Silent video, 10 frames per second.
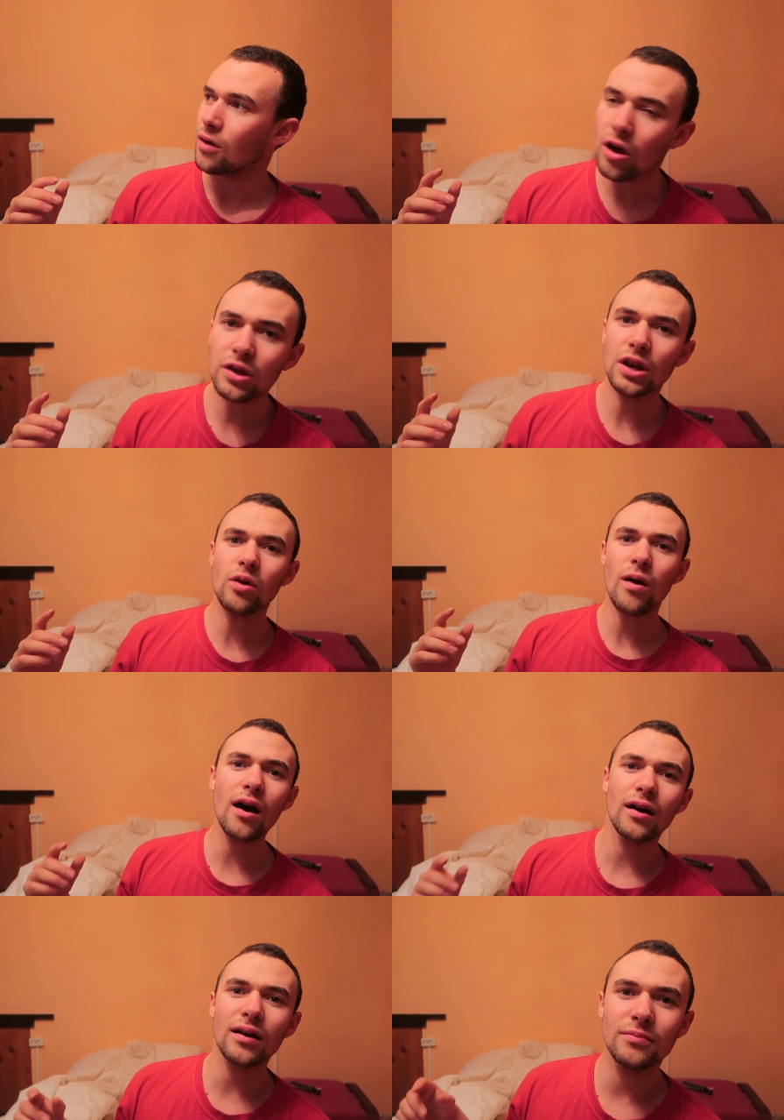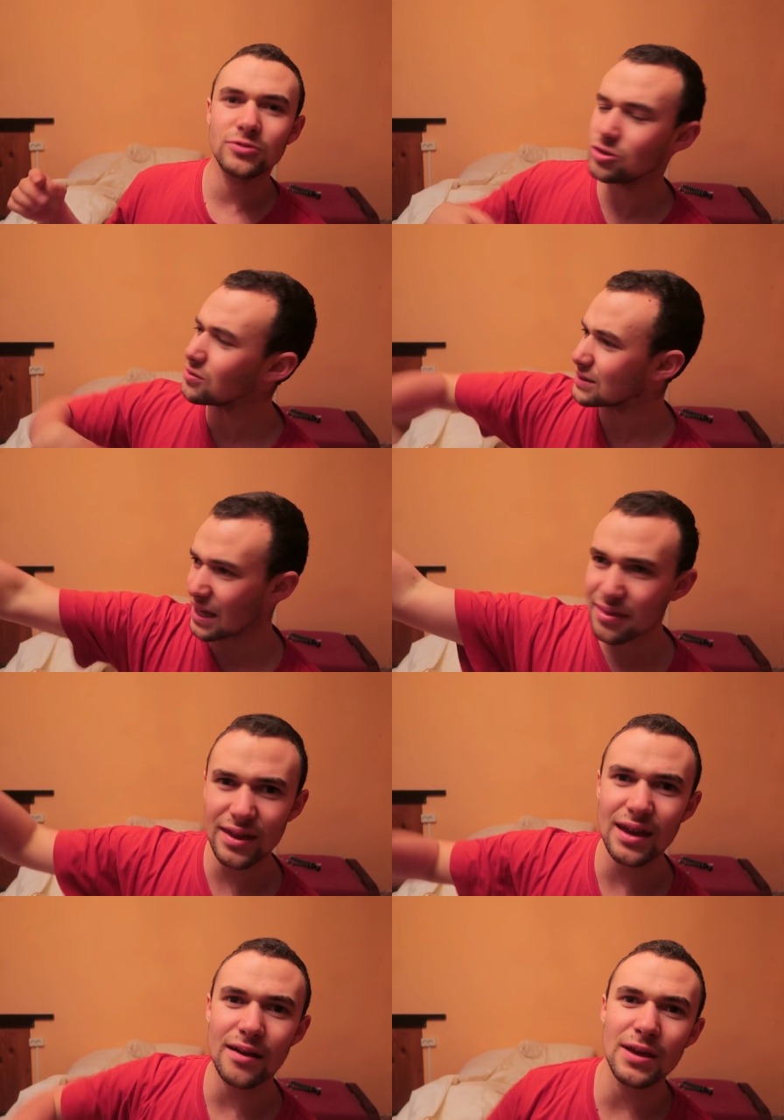oh, you know what, uh, do this
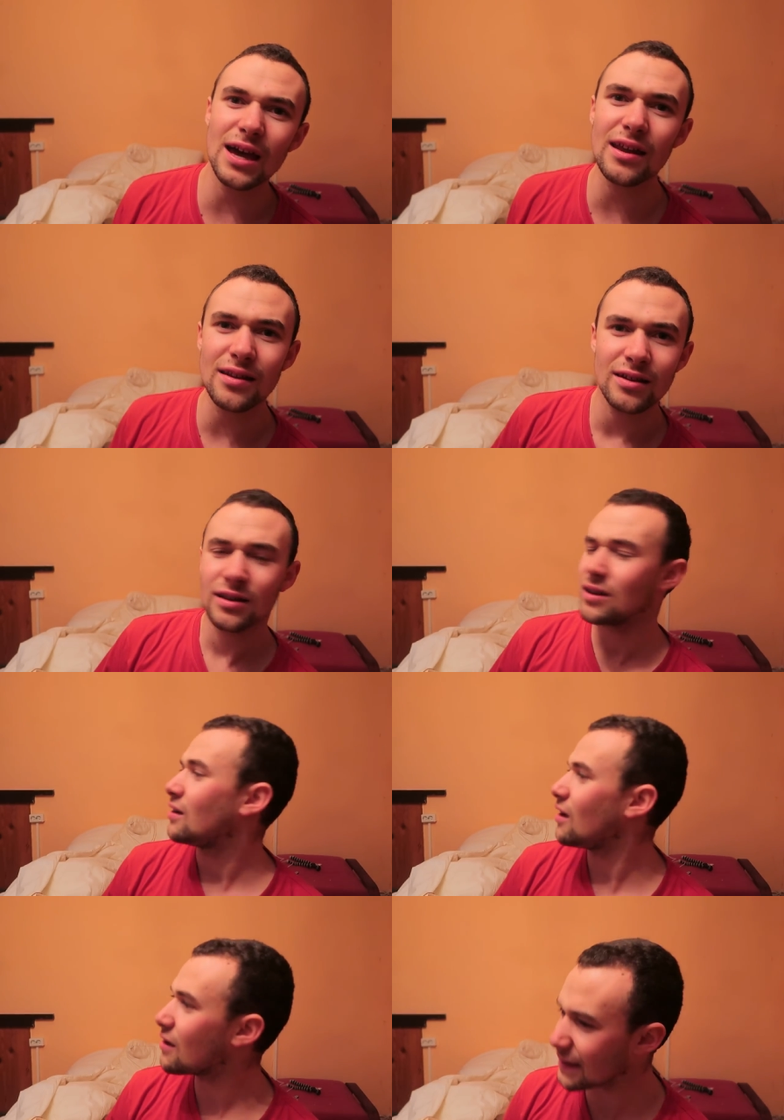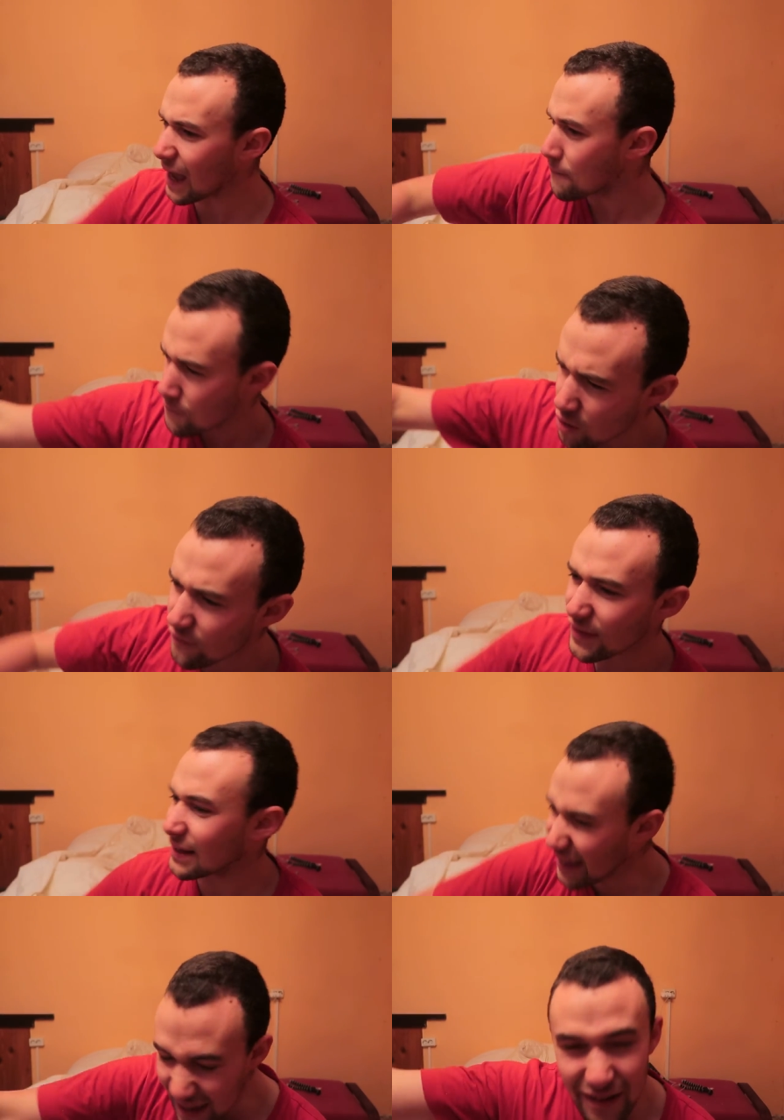here, man. Uh, get moving,
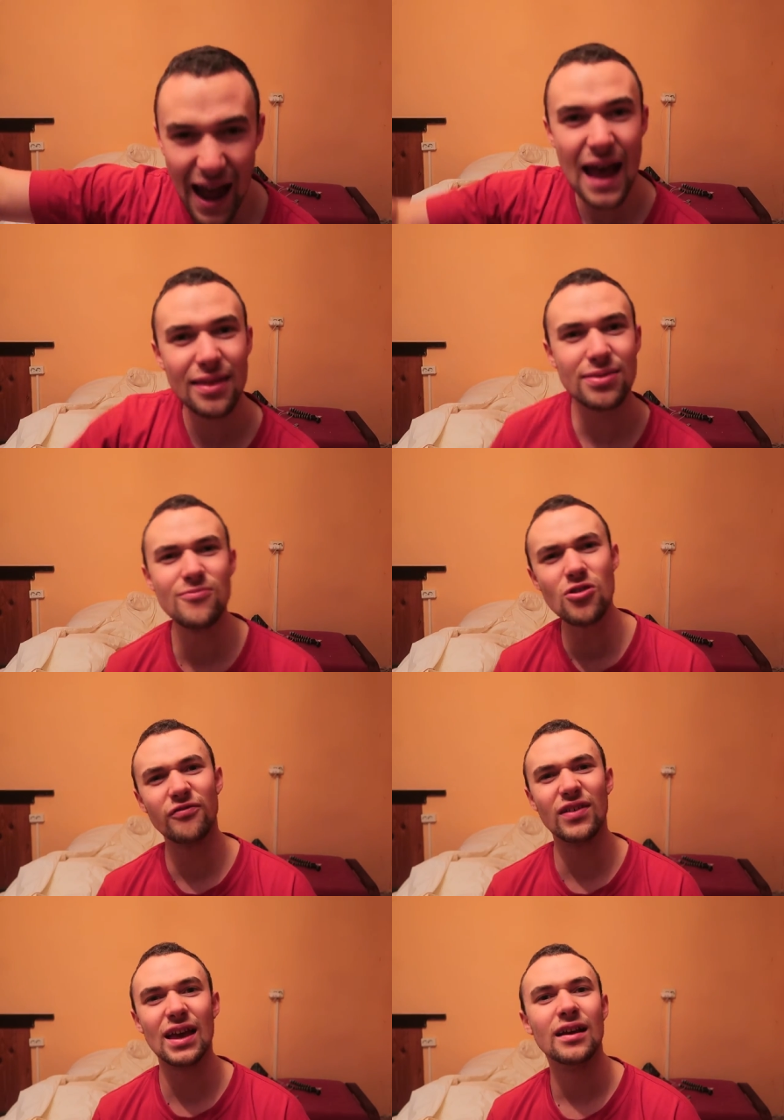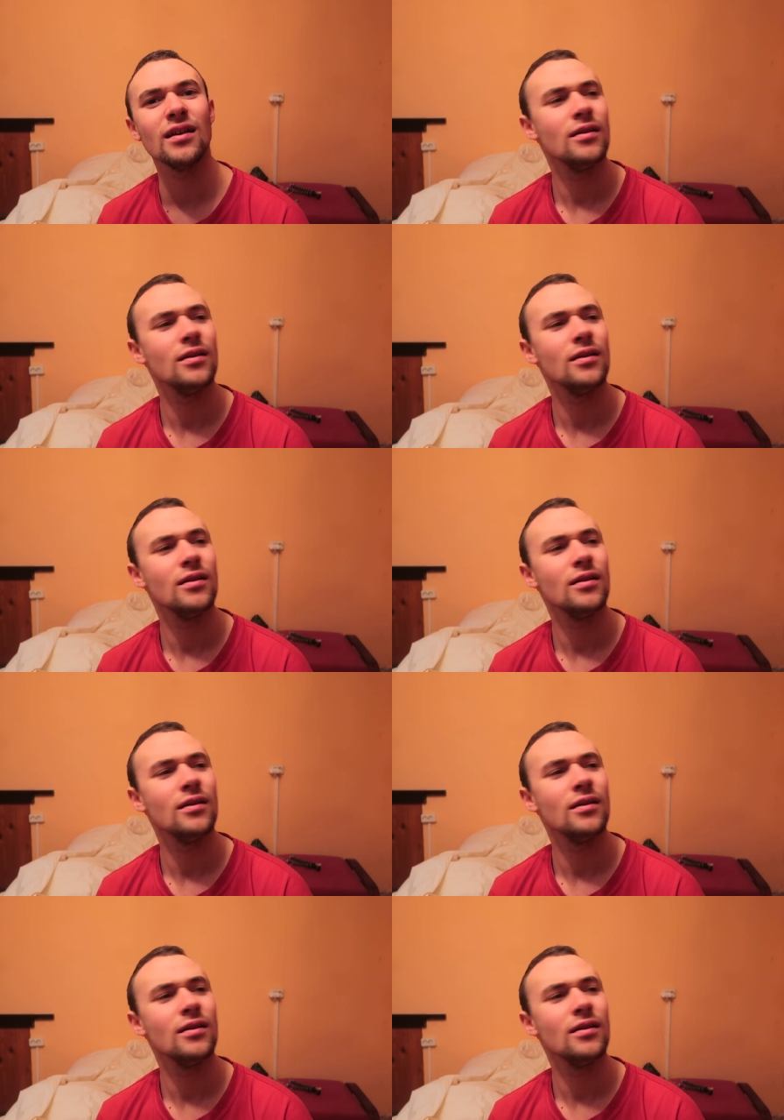get your ass moving.